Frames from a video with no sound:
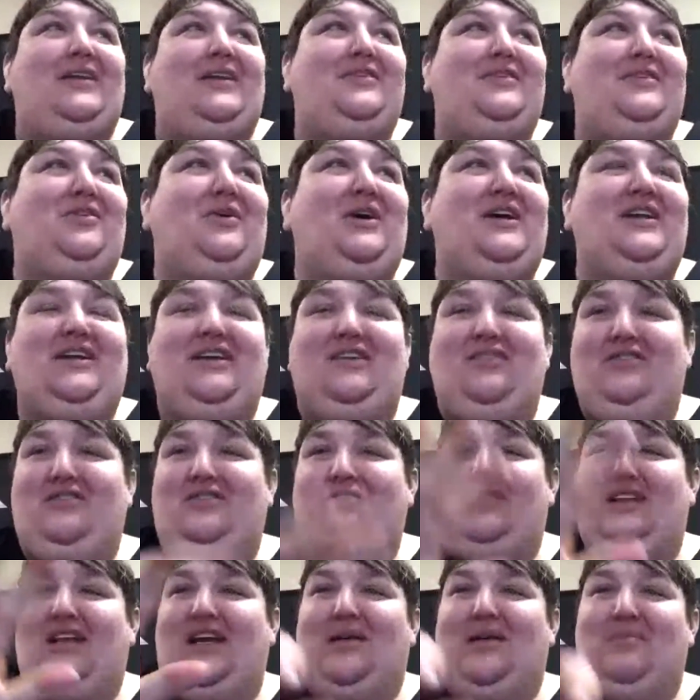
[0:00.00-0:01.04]
so I didn't
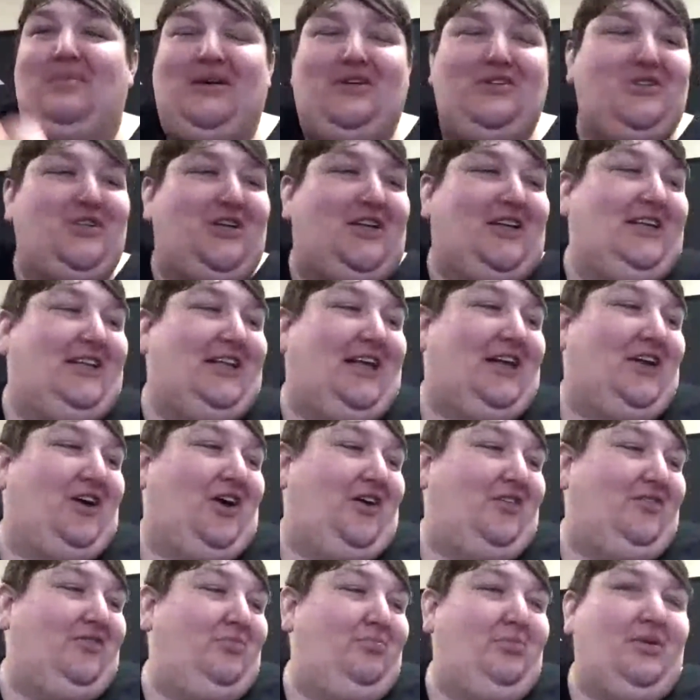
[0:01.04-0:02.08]
think about shutting that off,